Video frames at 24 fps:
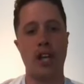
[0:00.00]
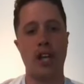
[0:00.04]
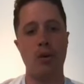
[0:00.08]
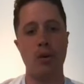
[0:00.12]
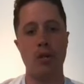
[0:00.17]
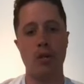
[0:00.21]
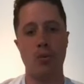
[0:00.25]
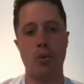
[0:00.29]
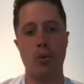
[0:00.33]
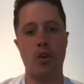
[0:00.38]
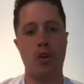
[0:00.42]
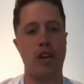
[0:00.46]
I
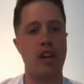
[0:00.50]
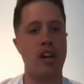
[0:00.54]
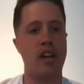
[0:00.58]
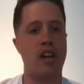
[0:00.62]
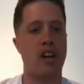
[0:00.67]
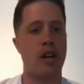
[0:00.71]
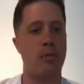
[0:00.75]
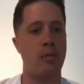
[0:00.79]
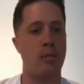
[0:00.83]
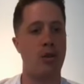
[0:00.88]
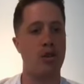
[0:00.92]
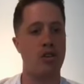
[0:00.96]
was working
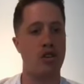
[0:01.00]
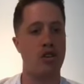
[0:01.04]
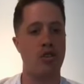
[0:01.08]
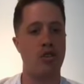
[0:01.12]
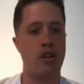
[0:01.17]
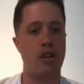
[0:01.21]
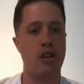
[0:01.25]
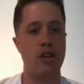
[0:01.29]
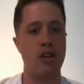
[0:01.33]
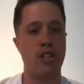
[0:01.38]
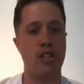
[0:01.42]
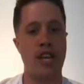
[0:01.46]
commercial
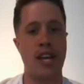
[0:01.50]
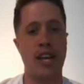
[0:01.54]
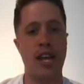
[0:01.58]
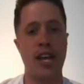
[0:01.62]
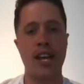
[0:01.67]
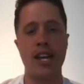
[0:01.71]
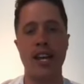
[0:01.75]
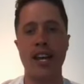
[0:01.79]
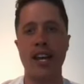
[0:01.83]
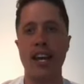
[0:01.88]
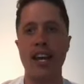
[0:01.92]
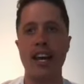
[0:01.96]
real
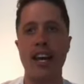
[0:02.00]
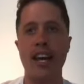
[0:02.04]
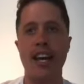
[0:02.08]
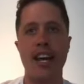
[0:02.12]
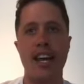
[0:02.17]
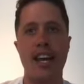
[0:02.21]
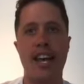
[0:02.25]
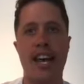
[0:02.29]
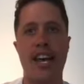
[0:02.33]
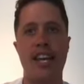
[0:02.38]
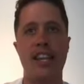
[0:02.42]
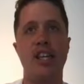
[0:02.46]
estate
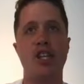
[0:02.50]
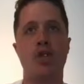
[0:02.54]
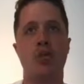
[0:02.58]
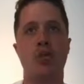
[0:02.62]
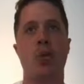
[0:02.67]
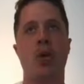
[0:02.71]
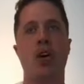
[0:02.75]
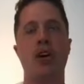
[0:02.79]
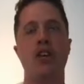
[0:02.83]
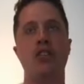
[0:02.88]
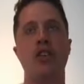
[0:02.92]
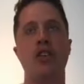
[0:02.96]
and this
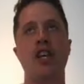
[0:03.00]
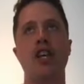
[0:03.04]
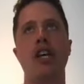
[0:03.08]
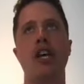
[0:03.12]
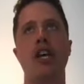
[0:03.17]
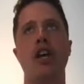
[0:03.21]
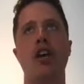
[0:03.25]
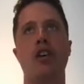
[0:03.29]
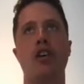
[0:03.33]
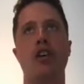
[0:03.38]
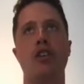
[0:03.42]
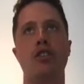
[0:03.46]
was a
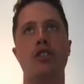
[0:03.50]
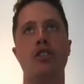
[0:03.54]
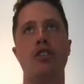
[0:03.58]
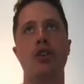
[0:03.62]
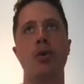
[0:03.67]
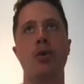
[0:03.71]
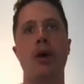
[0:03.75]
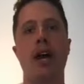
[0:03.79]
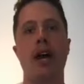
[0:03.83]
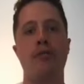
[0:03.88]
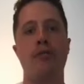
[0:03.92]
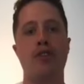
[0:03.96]
year or
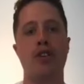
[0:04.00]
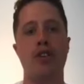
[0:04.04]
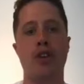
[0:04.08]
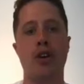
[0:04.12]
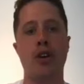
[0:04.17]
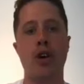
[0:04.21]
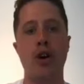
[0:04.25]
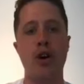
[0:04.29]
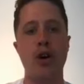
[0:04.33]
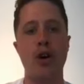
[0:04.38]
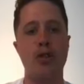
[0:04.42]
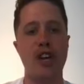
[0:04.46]
two after
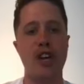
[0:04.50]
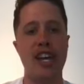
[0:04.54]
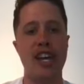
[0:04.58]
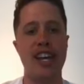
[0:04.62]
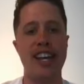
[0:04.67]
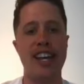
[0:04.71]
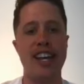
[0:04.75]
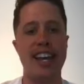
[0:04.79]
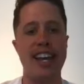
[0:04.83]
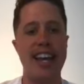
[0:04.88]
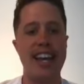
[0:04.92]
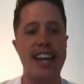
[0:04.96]

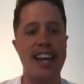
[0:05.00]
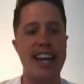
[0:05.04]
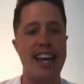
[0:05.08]
COVID.